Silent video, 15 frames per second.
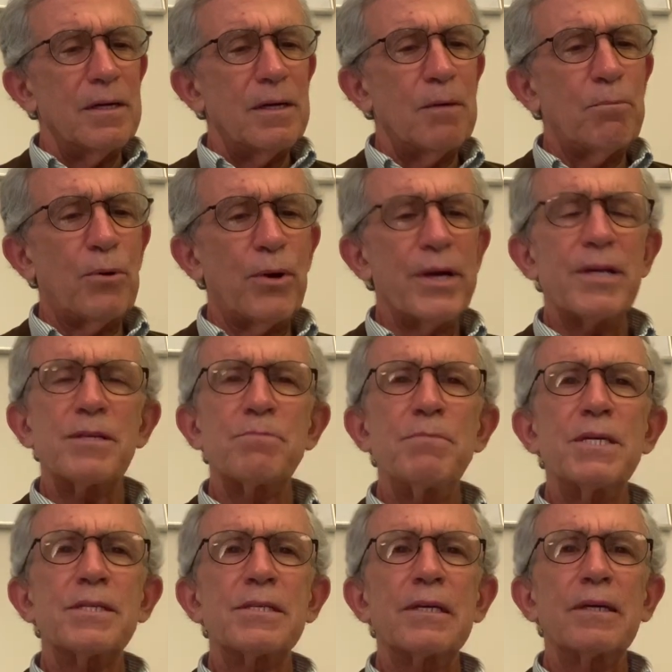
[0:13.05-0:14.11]
A boy is
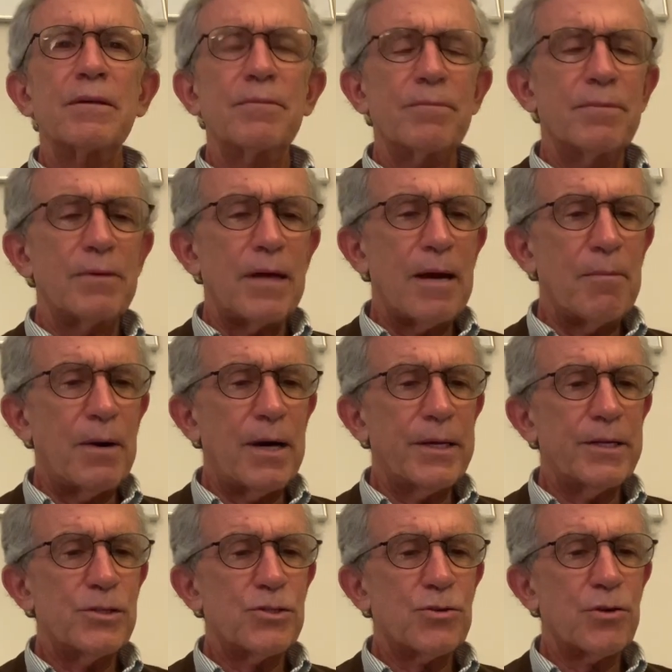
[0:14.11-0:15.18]
missing, I'm on
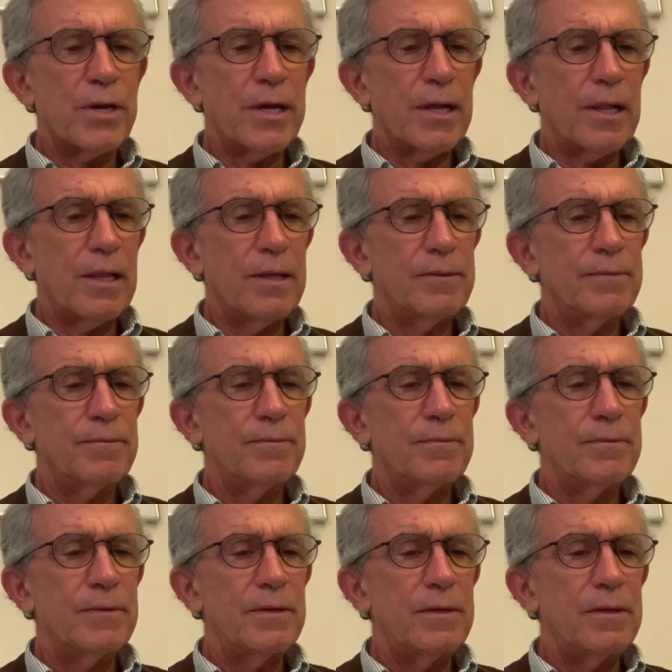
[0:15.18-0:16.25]
his trail.
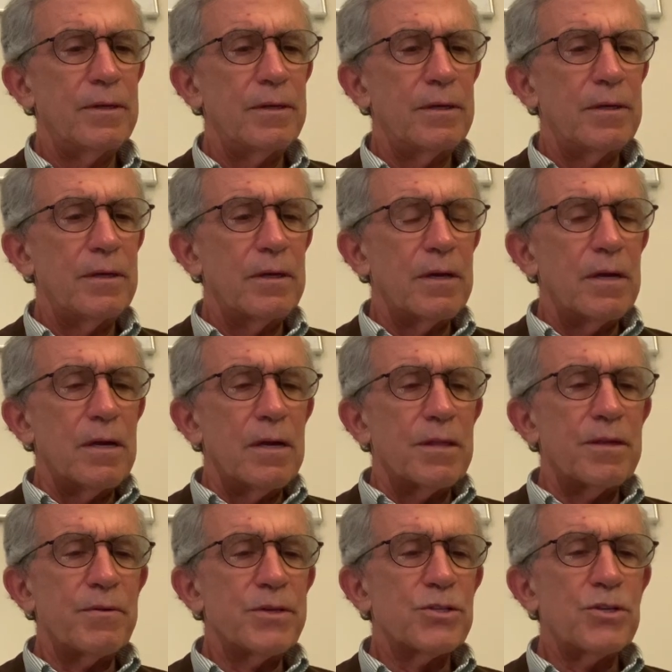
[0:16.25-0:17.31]

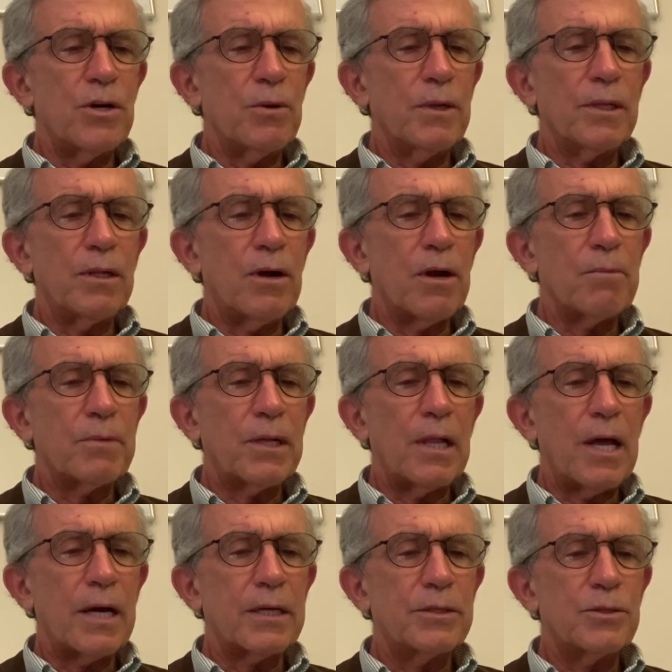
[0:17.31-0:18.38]
There is no alarm
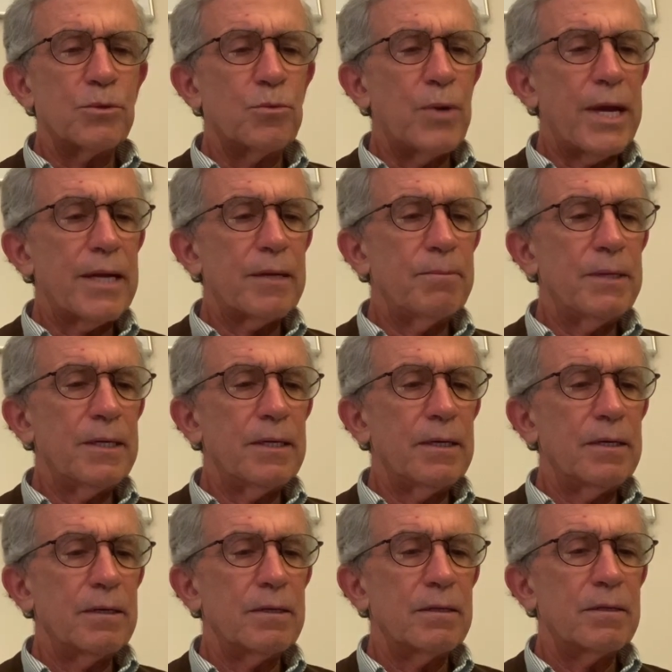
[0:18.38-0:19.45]
clock to wake me,
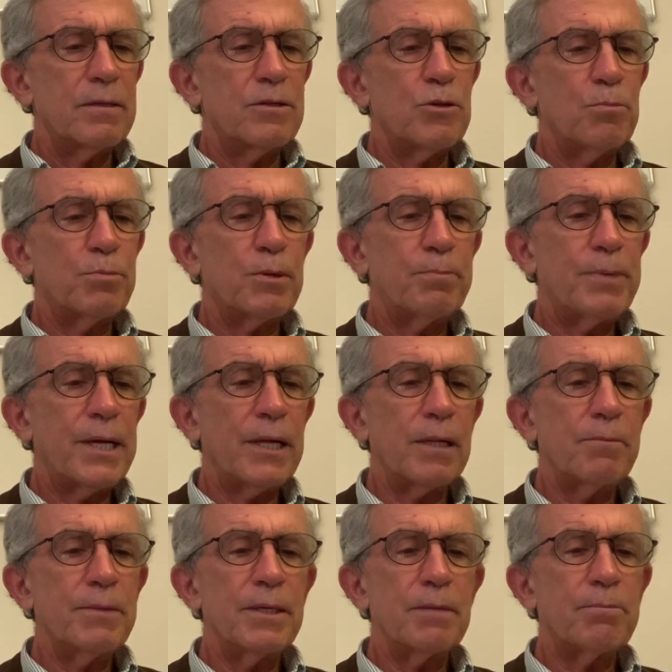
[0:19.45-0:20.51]
to
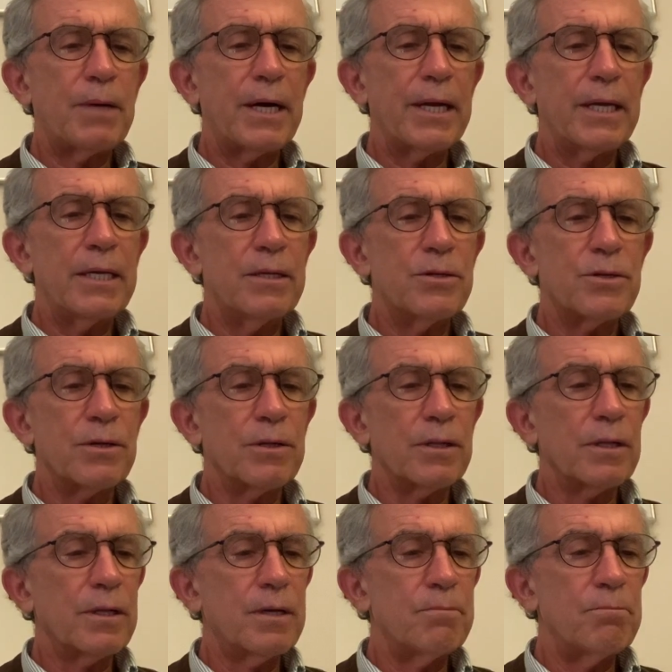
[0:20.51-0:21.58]
propel me by
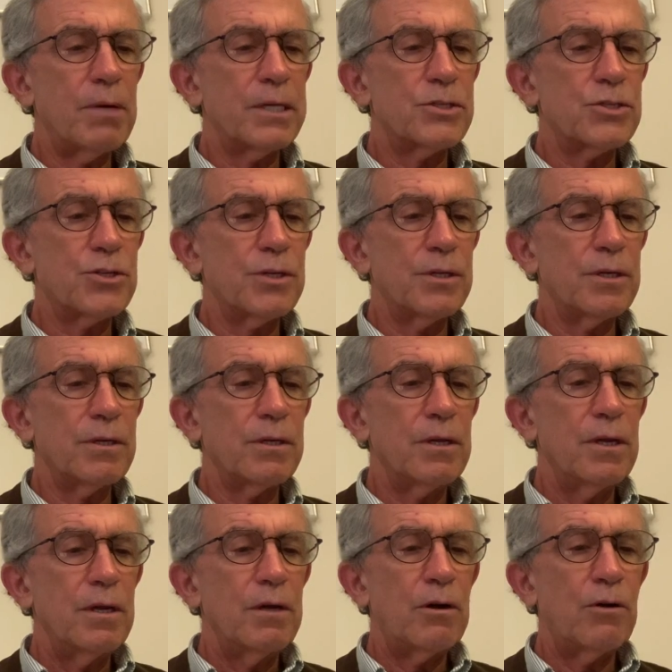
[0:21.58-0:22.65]
internal combustion
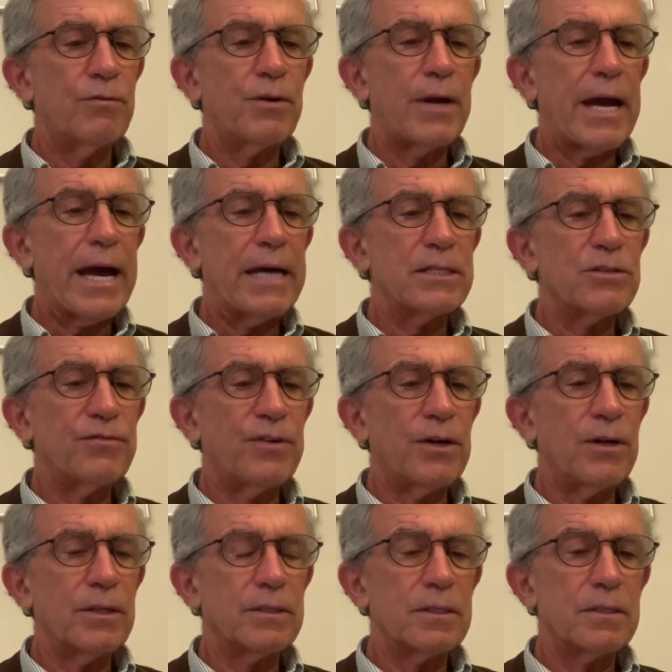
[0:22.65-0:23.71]
over
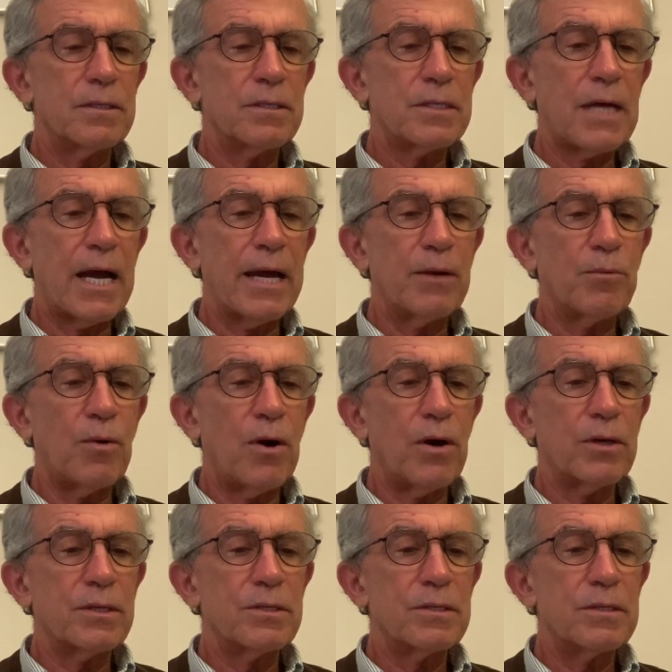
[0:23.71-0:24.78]
asphalt,
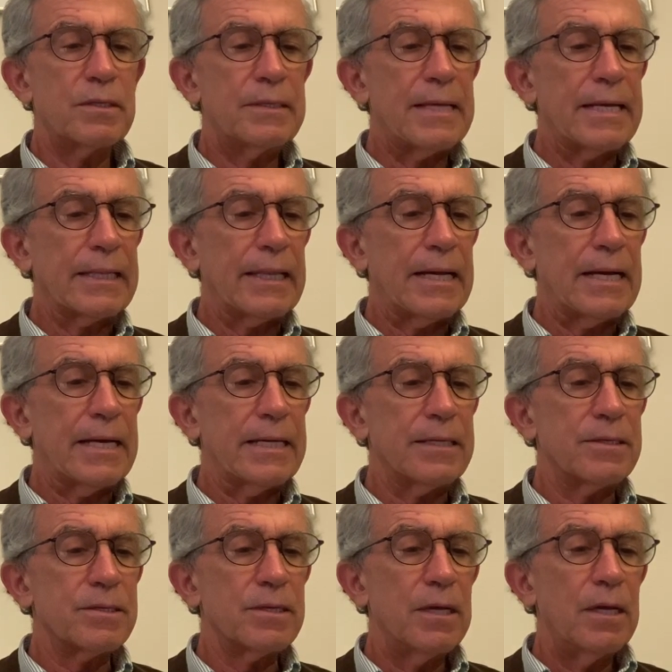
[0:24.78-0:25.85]
sidewalks,
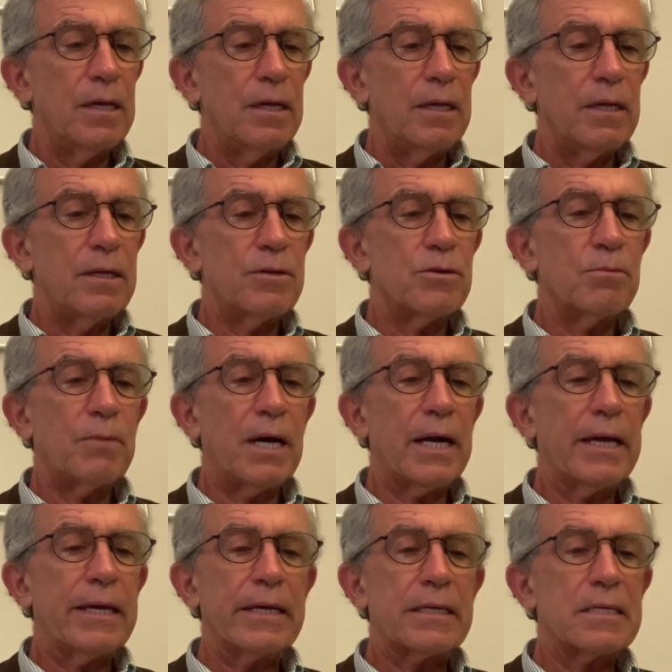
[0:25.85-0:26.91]
deadlines, into
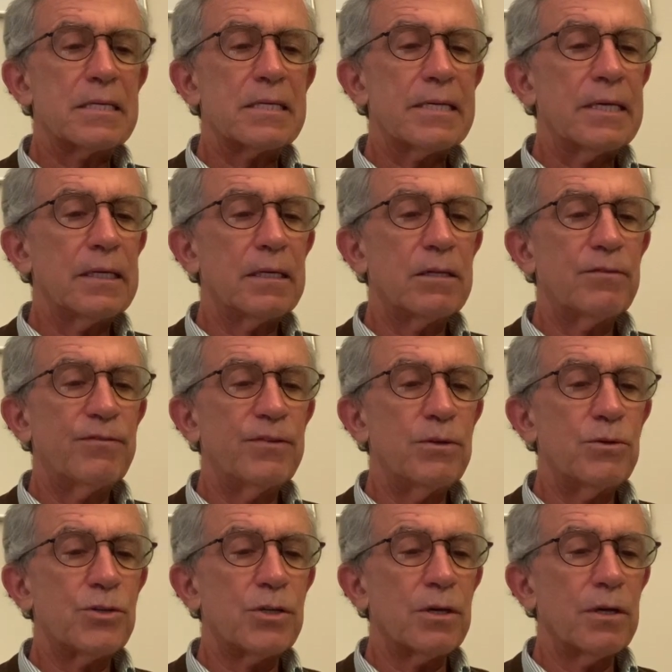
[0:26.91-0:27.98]
my extinct
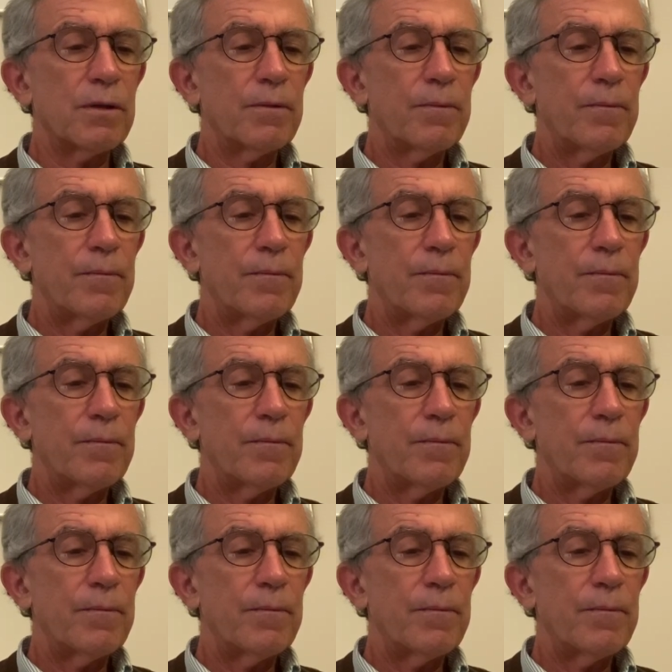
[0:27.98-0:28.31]
future.